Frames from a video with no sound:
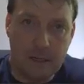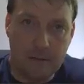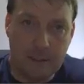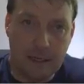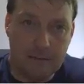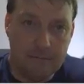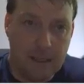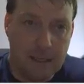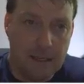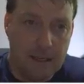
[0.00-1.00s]
out there.
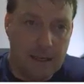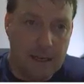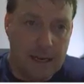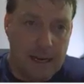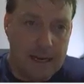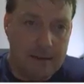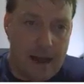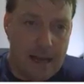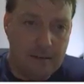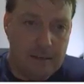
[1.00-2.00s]

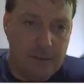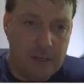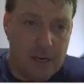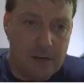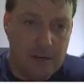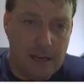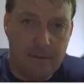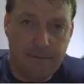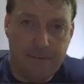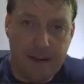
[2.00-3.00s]
I don't even know
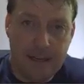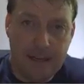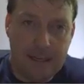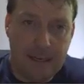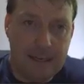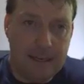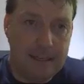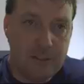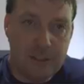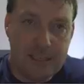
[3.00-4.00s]
if
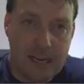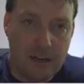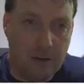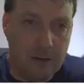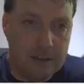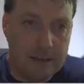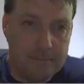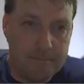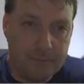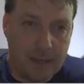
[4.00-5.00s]
let's just take a look.
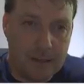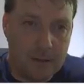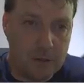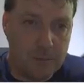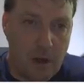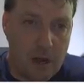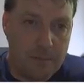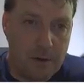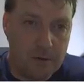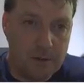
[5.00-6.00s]
Those blog
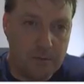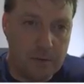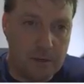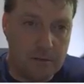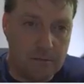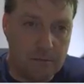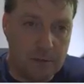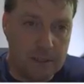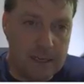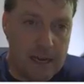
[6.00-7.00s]
posts were
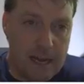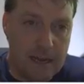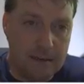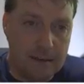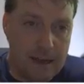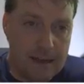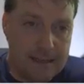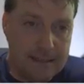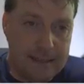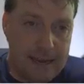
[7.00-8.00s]
done.
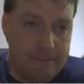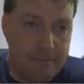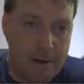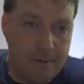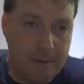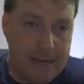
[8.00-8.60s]
They probably